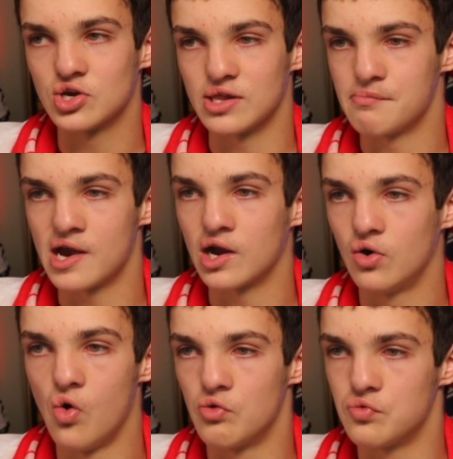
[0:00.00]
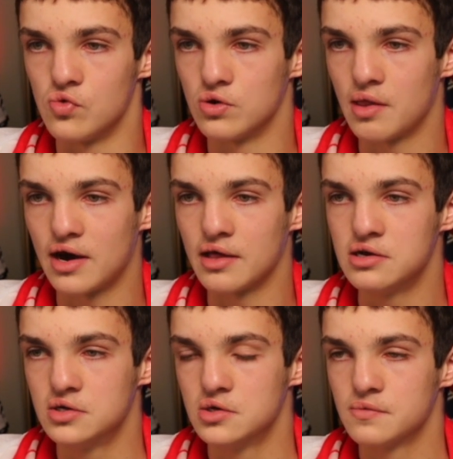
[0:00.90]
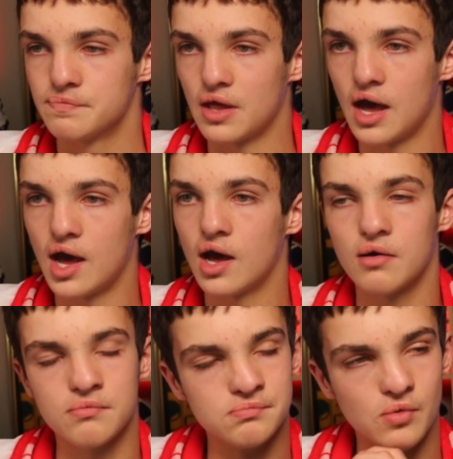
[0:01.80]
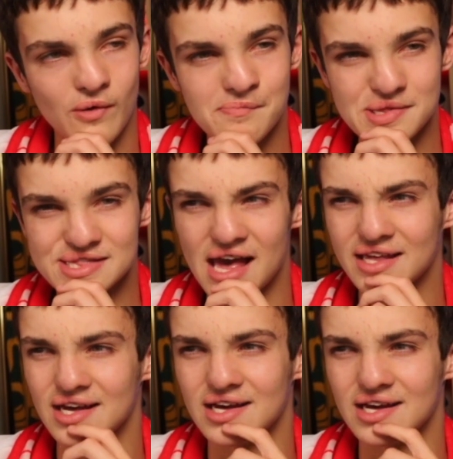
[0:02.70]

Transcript: have done better. Awful, Onana. Um, Wan-Bissaka,